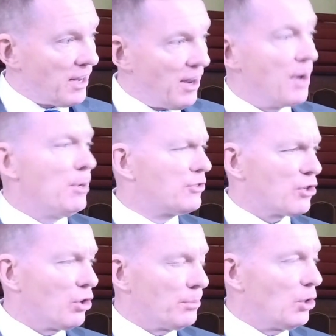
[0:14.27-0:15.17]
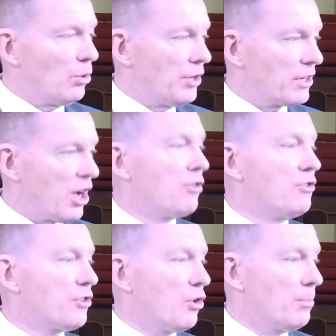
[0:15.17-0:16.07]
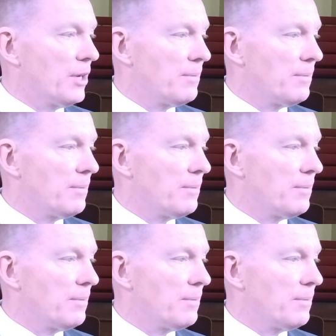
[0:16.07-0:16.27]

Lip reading: climate economy or the current economy?